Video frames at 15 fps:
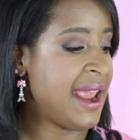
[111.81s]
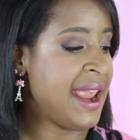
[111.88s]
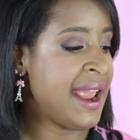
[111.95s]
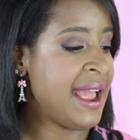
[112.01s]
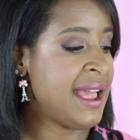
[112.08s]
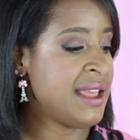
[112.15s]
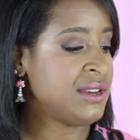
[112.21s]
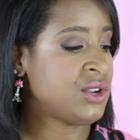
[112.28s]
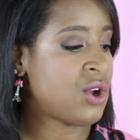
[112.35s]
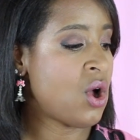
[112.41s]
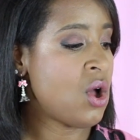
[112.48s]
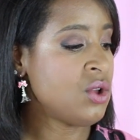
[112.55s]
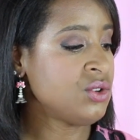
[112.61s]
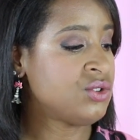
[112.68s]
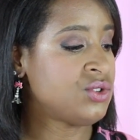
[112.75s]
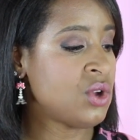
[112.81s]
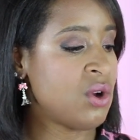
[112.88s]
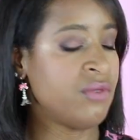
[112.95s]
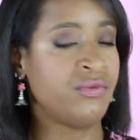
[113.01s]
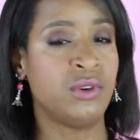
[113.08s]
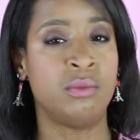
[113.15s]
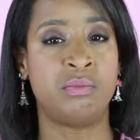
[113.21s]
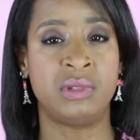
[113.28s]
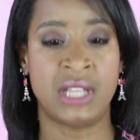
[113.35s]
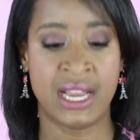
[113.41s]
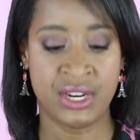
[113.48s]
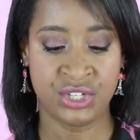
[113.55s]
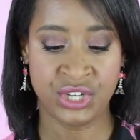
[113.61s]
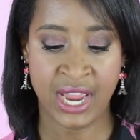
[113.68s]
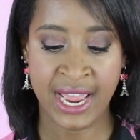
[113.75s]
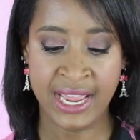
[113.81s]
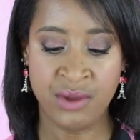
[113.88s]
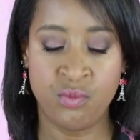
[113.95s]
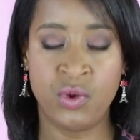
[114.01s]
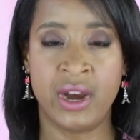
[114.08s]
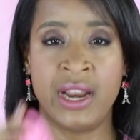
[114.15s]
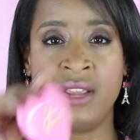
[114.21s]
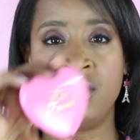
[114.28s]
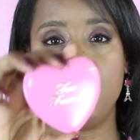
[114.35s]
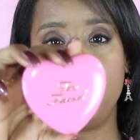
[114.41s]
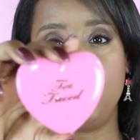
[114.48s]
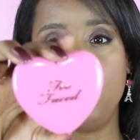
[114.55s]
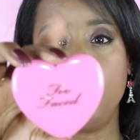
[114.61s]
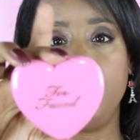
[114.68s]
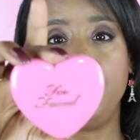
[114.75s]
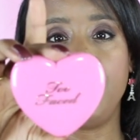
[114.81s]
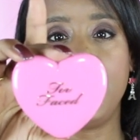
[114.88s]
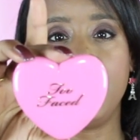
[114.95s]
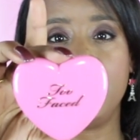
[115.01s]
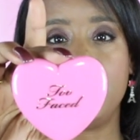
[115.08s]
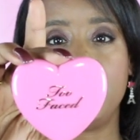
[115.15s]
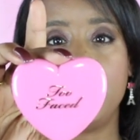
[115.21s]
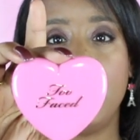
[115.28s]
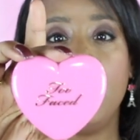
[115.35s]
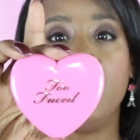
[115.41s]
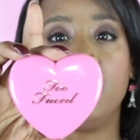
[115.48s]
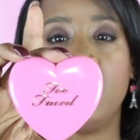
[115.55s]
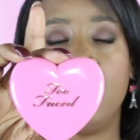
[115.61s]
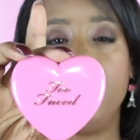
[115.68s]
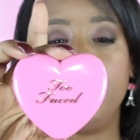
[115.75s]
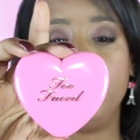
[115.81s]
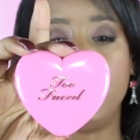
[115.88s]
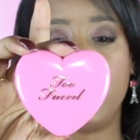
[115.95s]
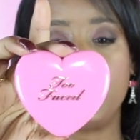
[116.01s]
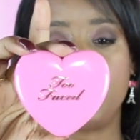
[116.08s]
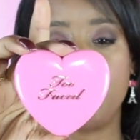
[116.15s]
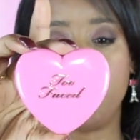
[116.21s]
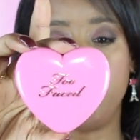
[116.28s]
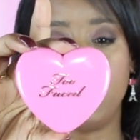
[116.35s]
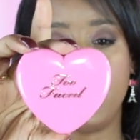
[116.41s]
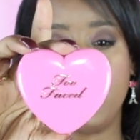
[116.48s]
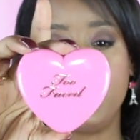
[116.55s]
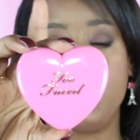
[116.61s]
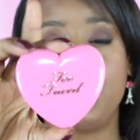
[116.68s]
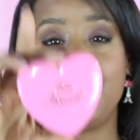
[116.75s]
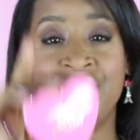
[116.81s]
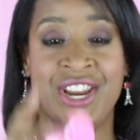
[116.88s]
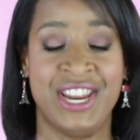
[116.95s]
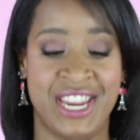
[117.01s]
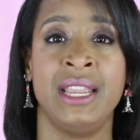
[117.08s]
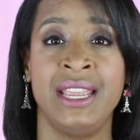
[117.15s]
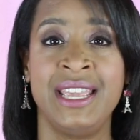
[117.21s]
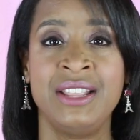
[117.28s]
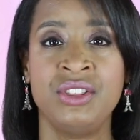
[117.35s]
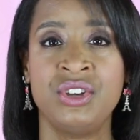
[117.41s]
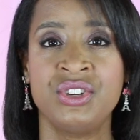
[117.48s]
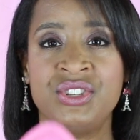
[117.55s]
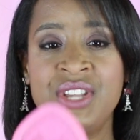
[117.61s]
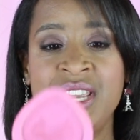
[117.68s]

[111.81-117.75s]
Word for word: And also for blush, I am wearing the Too Faced Love Flush blush. It looks